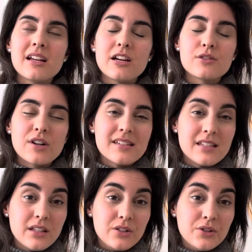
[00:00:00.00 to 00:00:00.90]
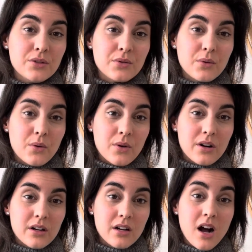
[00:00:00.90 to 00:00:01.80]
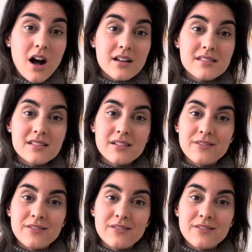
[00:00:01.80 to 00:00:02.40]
addressing you or us,